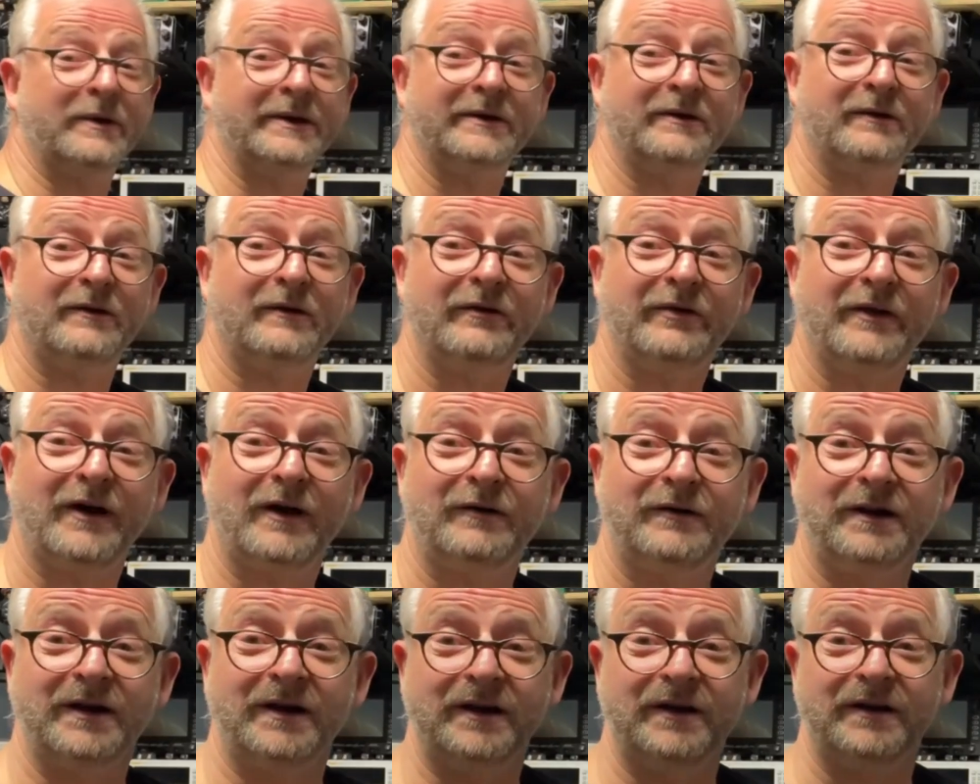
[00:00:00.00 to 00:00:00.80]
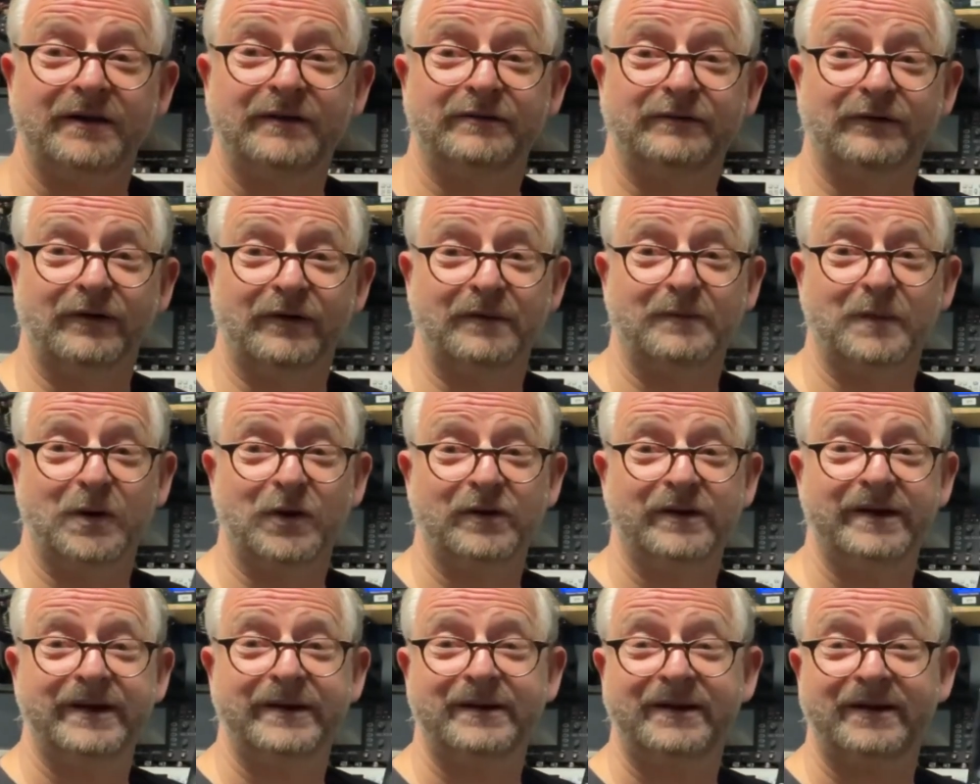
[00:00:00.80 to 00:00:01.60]
we all know the
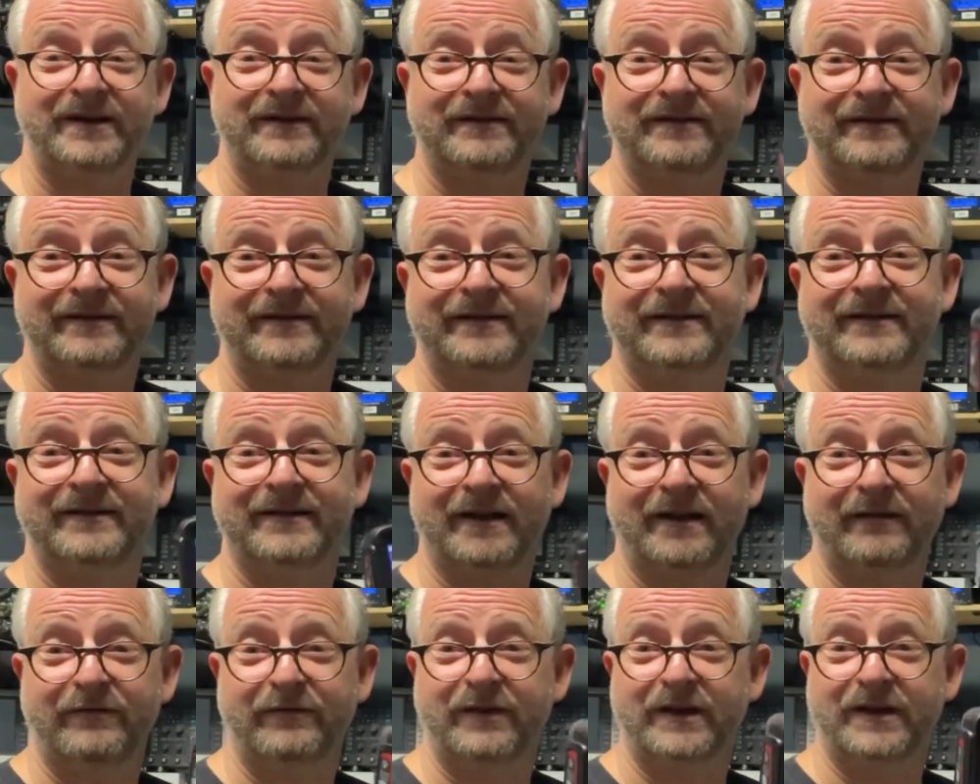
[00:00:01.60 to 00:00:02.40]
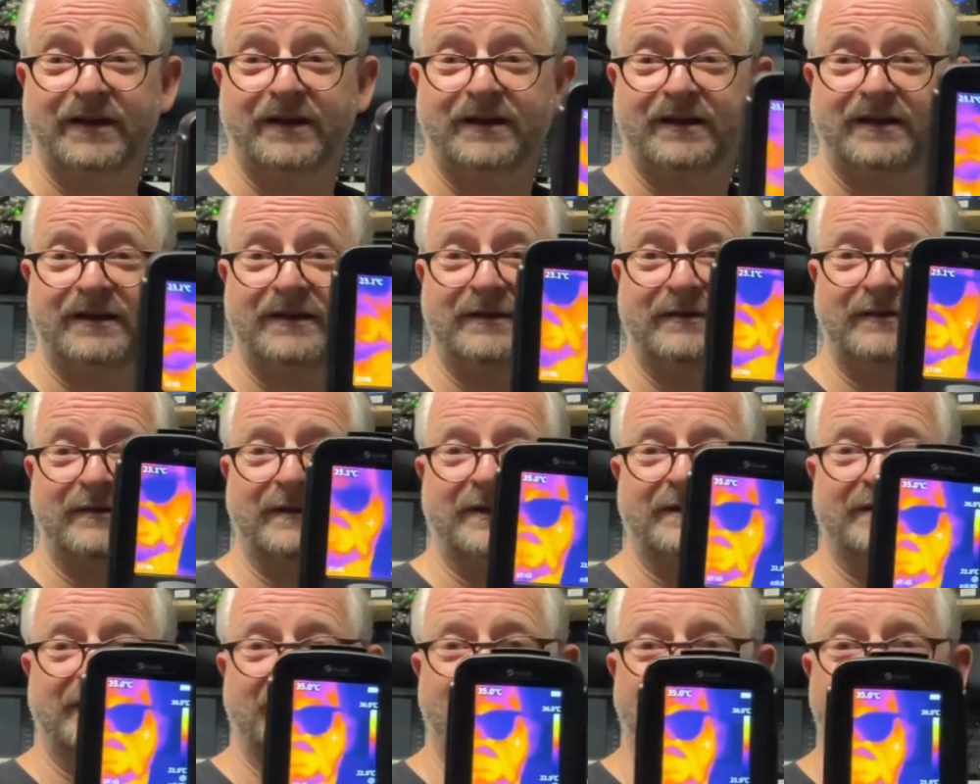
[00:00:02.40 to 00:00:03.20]
thermal imagers, I think. You
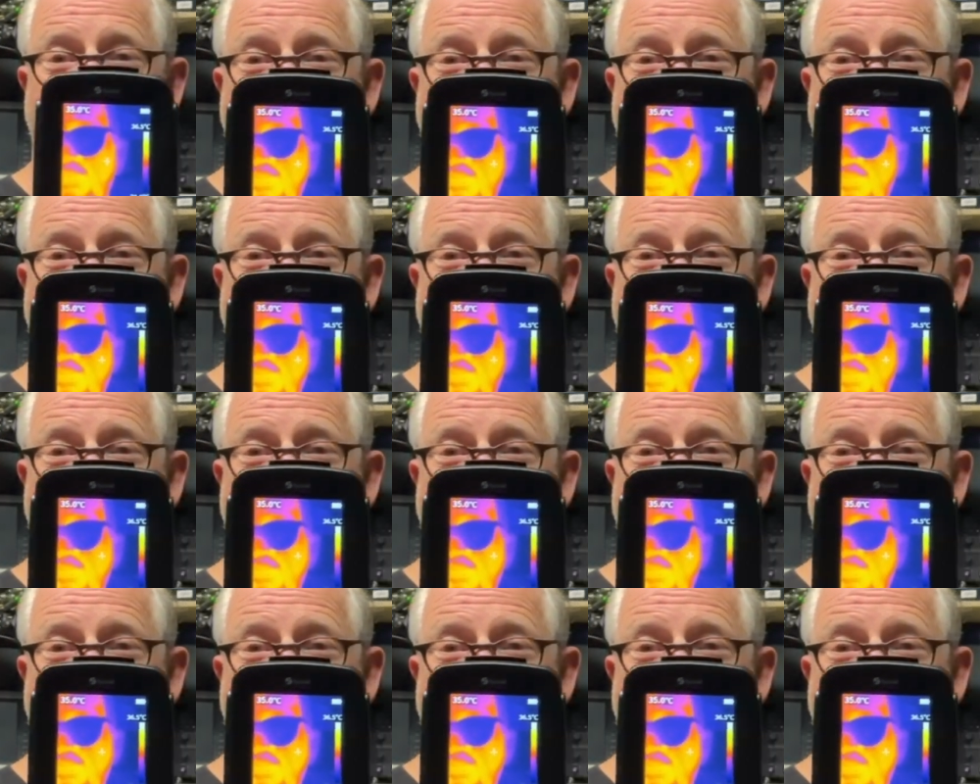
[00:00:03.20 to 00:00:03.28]
can